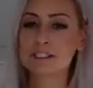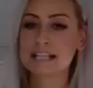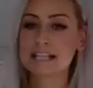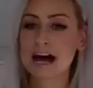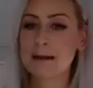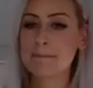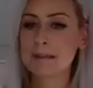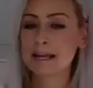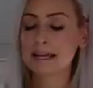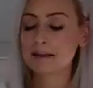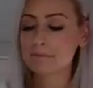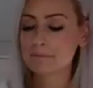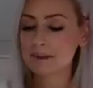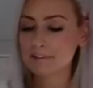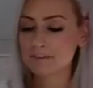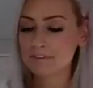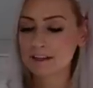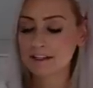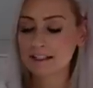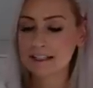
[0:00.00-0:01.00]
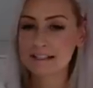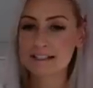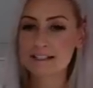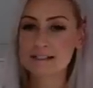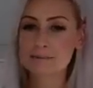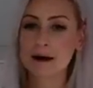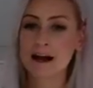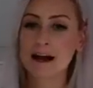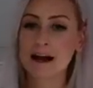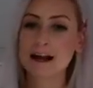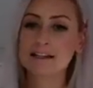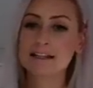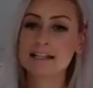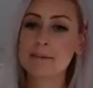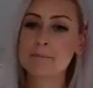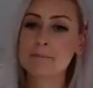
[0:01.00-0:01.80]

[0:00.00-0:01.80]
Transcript: that make me feel inspired, that